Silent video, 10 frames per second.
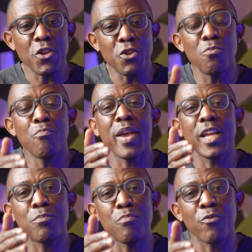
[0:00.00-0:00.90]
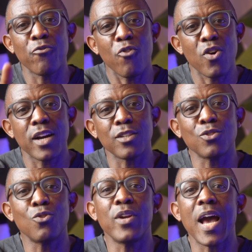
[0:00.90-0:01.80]
You may be
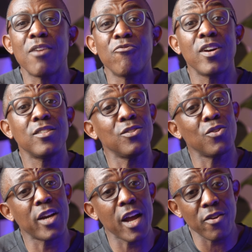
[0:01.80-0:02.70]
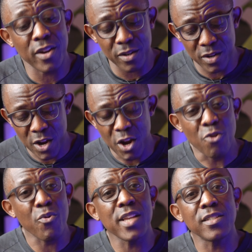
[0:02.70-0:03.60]
focused on advancing your career,
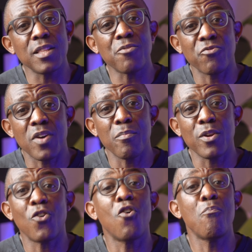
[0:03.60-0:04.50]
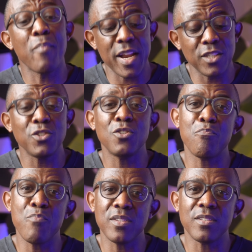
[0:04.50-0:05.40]
raising the family, or managing your
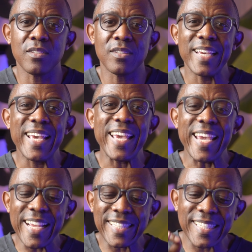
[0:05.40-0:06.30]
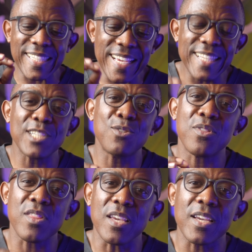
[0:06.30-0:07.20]
business. It's easy to
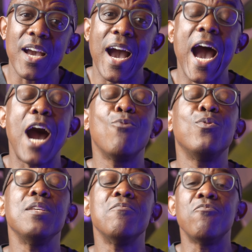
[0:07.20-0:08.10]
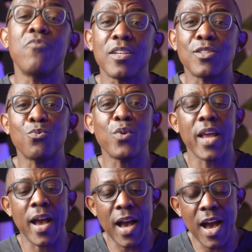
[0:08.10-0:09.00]
think, I will invest when
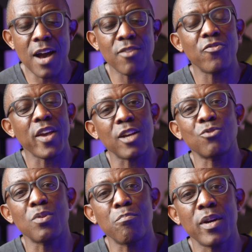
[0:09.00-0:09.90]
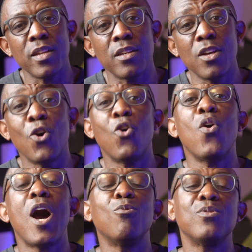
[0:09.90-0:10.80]
I have extra money,
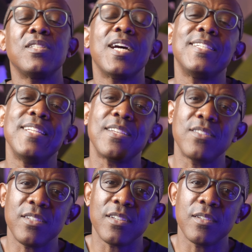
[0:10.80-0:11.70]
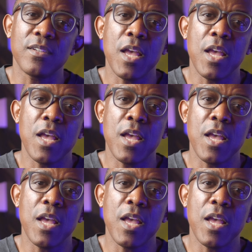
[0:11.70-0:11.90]
or I will start next year.